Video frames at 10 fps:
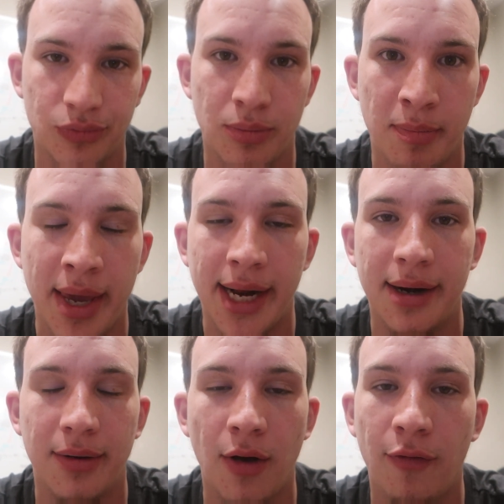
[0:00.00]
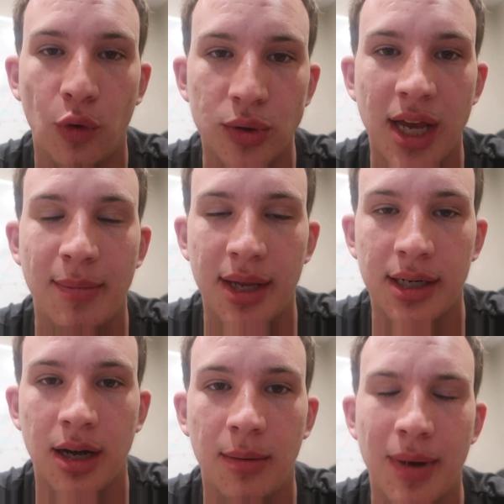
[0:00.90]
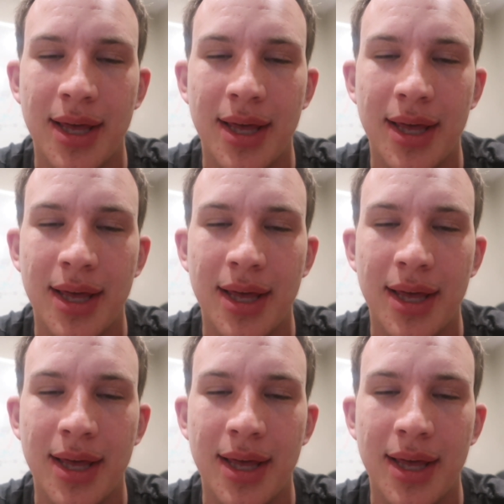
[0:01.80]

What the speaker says: made a full-time income.